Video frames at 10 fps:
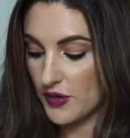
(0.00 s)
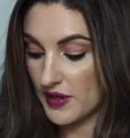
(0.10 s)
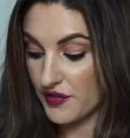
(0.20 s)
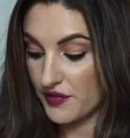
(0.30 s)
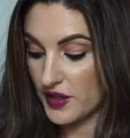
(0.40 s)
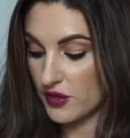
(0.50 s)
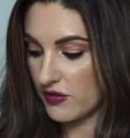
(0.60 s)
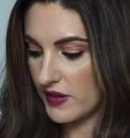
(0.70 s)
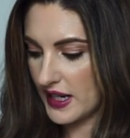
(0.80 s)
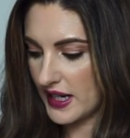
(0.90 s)
they feel
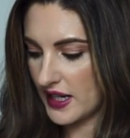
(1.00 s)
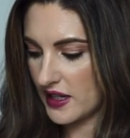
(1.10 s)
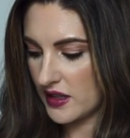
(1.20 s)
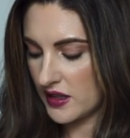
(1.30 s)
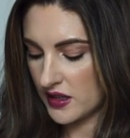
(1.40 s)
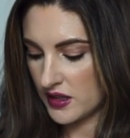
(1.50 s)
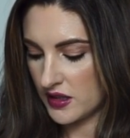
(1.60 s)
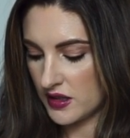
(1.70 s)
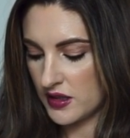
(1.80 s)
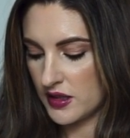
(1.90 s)
really,
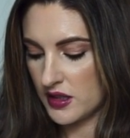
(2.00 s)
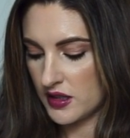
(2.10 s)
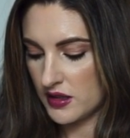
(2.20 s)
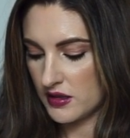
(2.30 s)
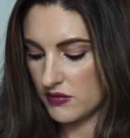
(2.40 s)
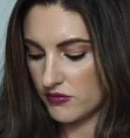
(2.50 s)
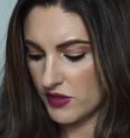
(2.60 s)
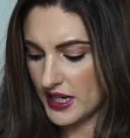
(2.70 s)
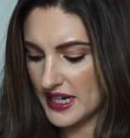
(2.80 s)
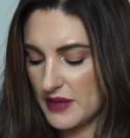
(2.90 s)

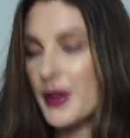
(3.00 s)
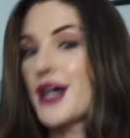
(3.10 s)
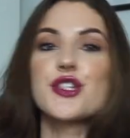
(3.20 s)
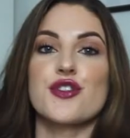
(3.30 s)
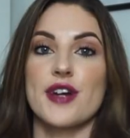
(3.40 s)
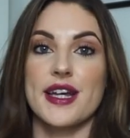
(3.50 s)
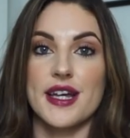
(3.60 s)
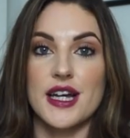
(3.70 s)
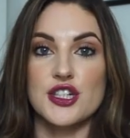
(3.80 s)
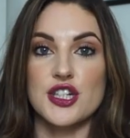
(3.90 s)
really buttery,
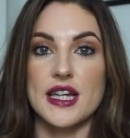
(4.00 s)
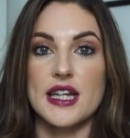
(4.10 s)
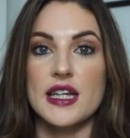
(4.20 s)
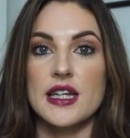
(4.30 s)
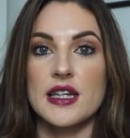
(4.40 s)
actually.